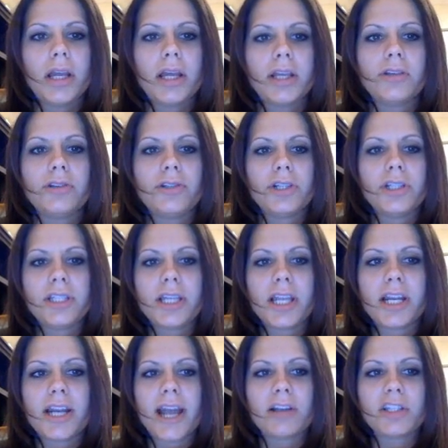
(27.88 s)
And you should see
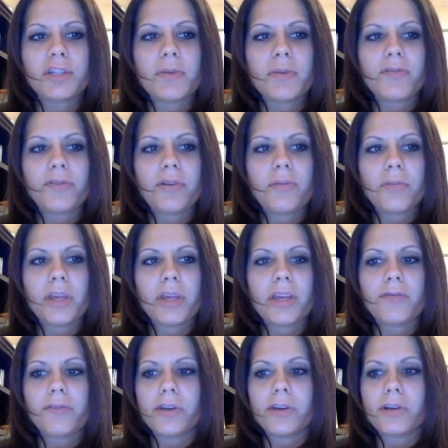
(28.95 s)
an announcement from
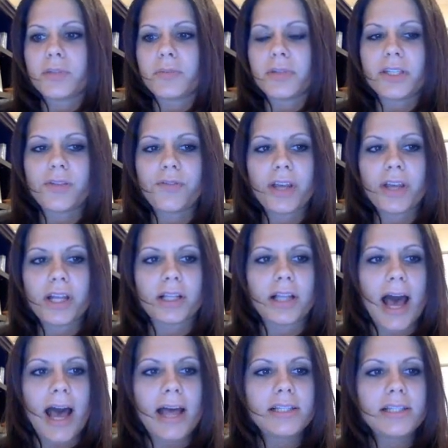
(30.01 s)
me for your specific
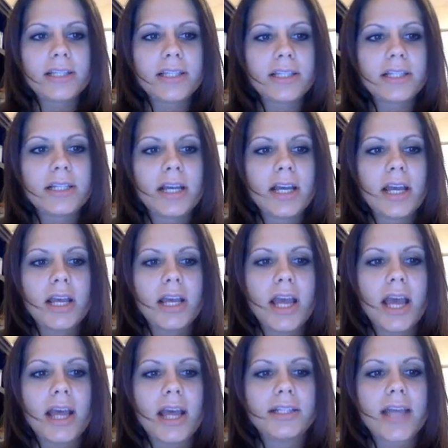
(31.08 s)
class.
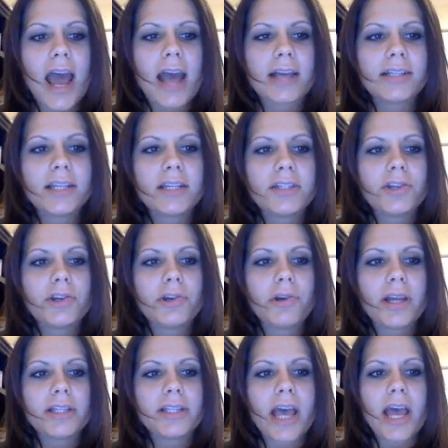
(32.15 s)
And to access your
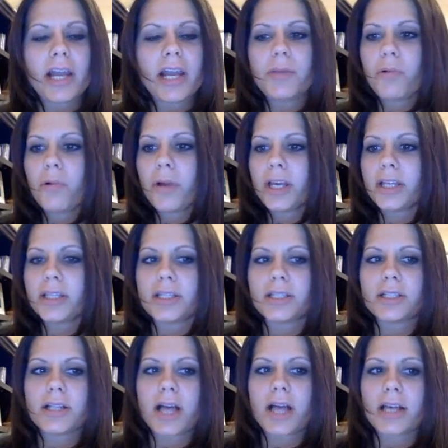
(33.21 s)
grades at any point in
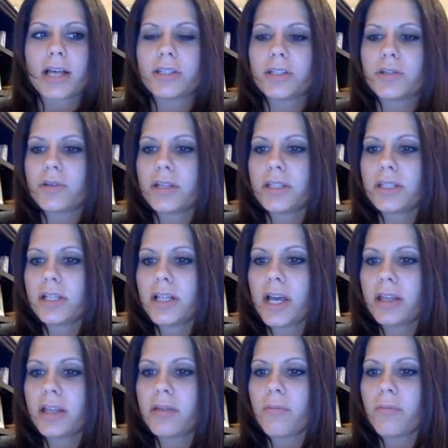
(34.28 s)
this class, you can
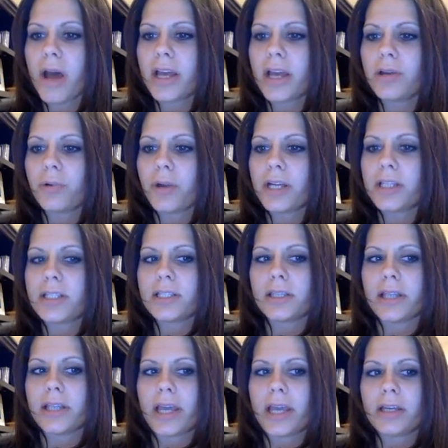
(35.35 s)
select the My Grades
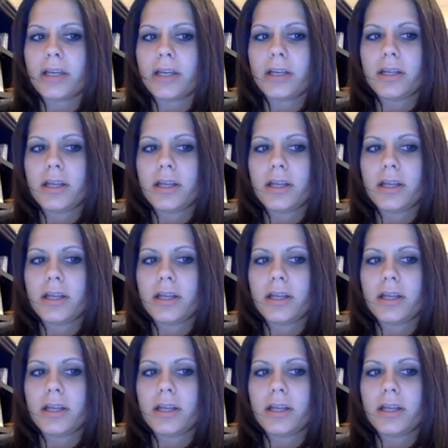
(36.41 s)
link.